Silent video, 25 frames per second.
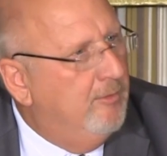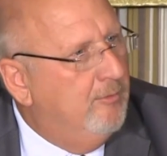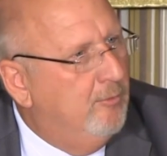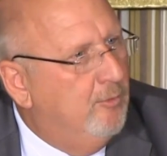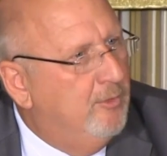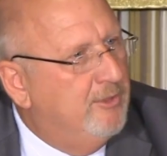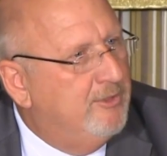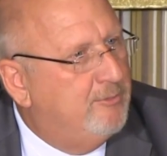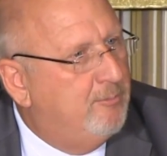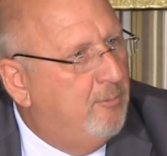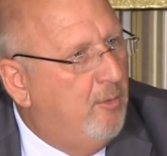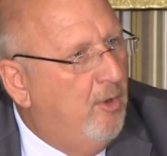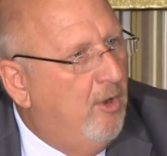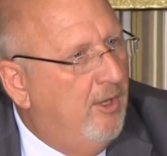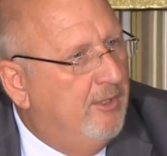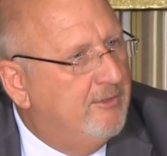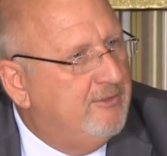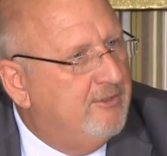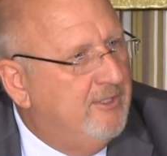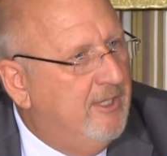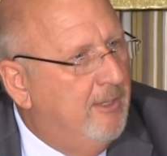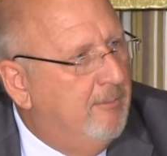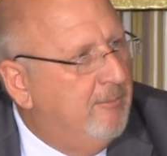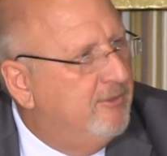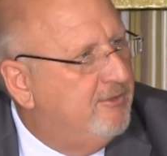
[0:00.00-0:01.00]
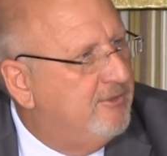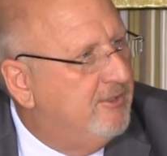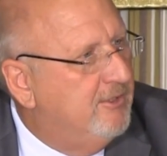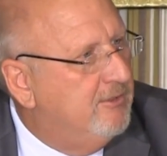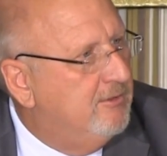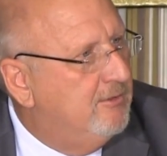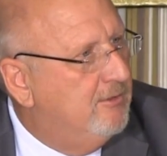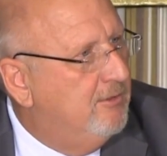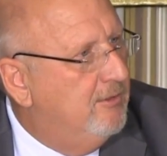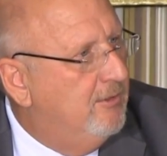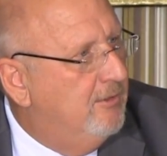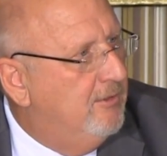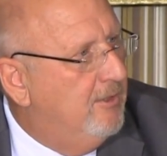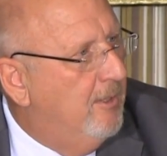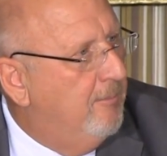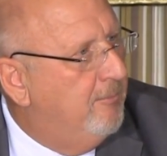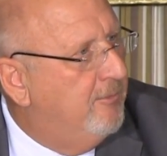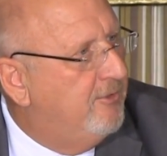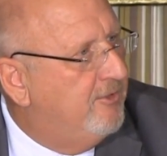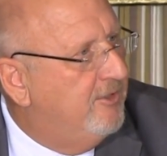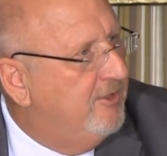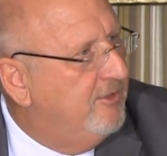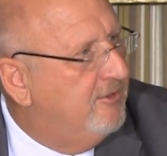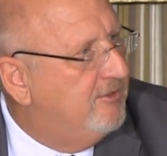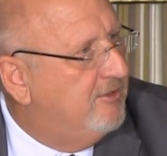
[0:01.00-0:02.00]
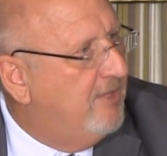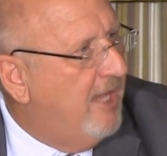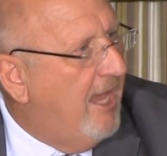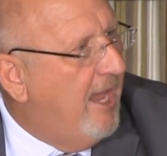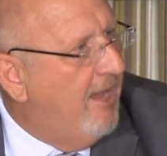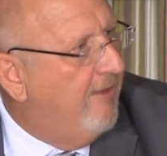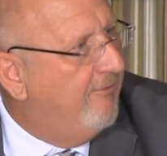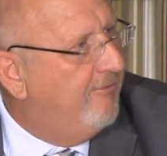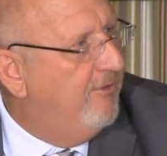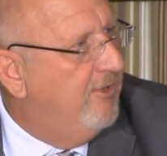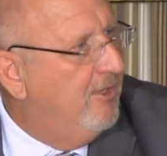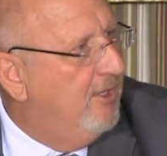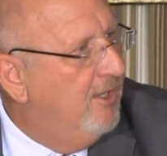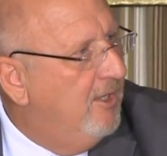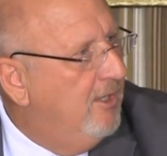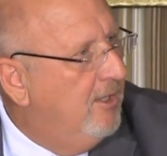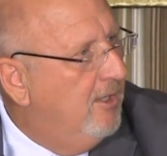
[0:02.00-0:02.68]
in response, the embassy staff,